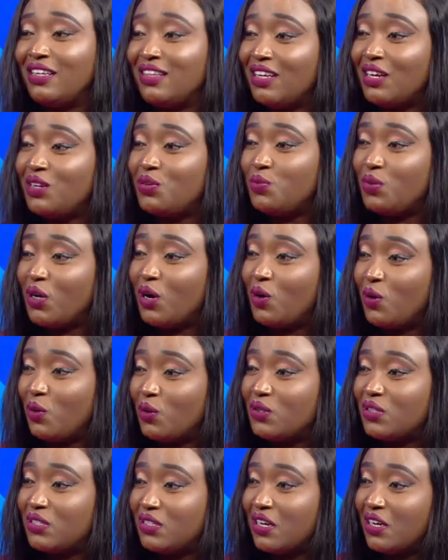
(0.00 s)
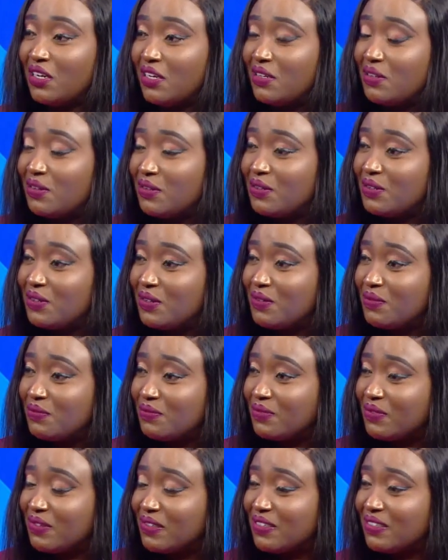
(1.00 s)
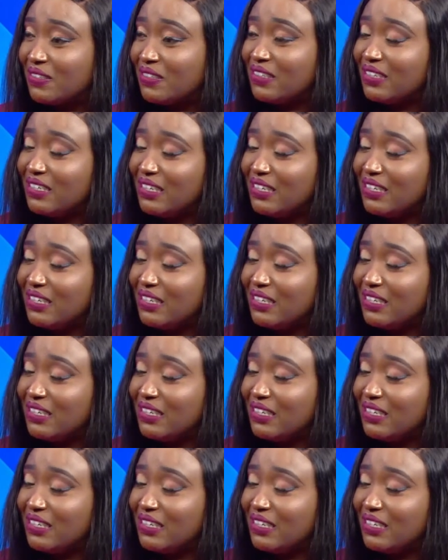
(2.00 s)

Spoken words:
Okay, Mukali, you asked a very important question.